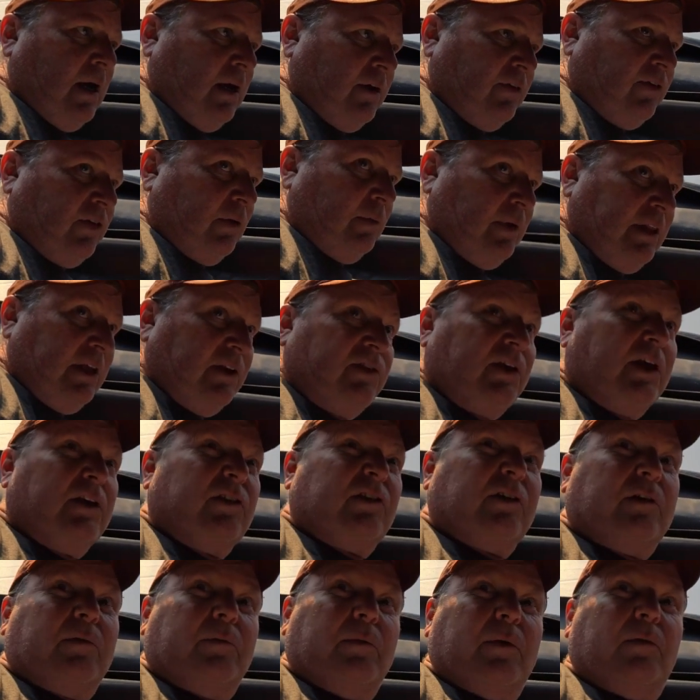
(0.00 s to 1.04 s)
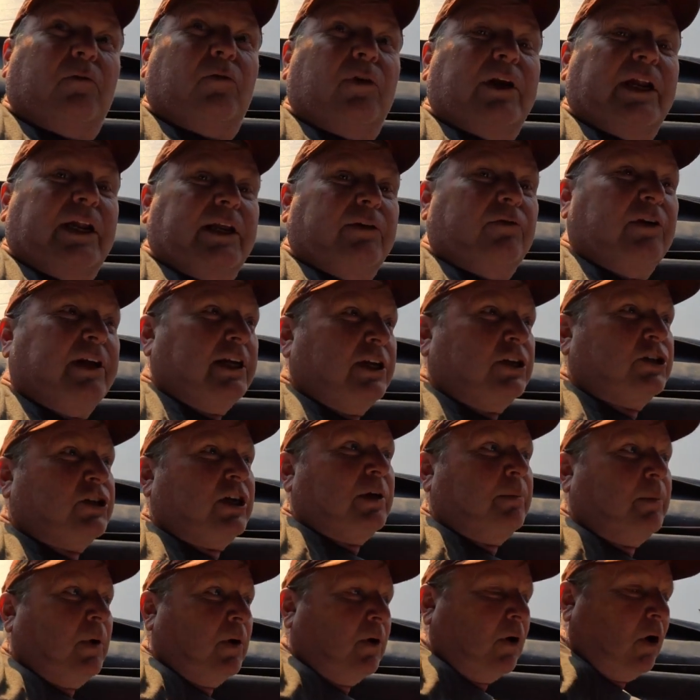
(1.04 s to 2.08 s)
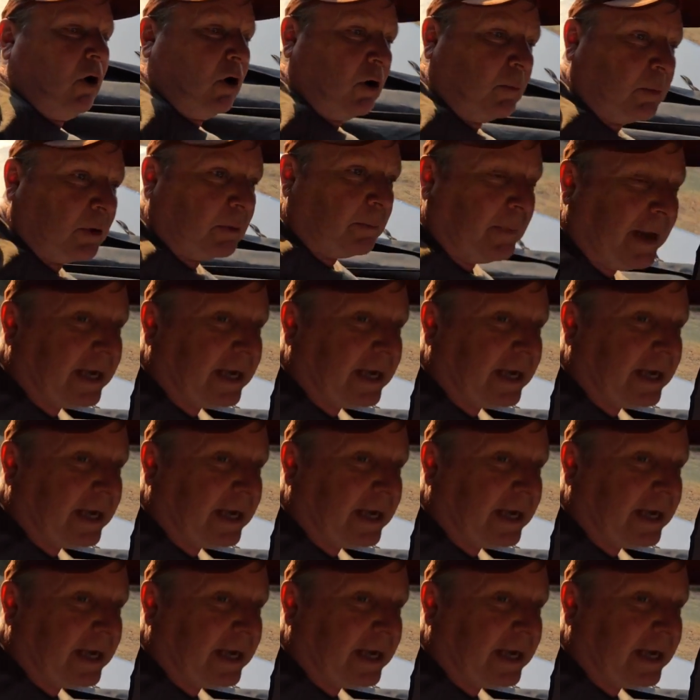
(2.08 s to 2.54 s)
Some of these tents are really, really cheap and horrible